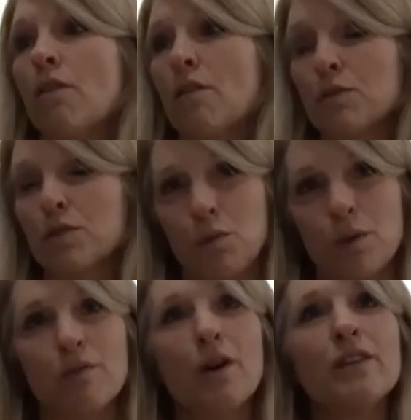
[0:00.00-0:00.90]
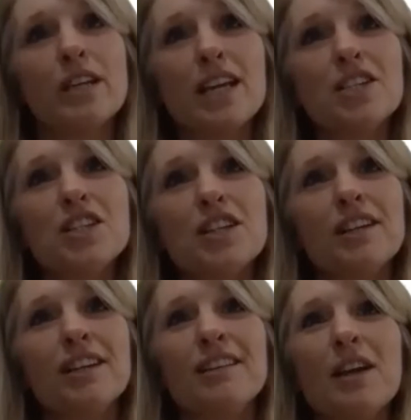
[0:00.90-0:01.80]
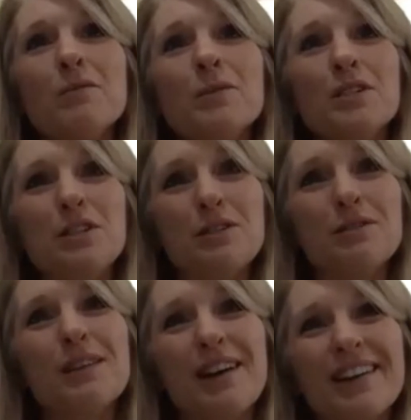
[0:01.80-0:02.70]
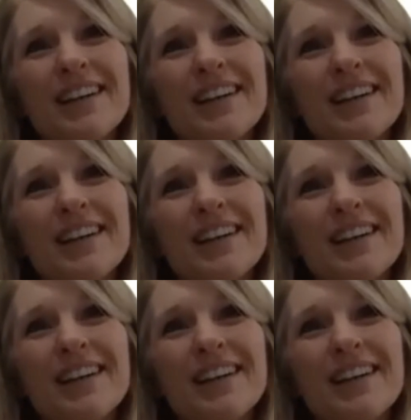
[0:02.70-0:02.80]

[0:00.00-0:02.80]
sort of on vacation and they would do their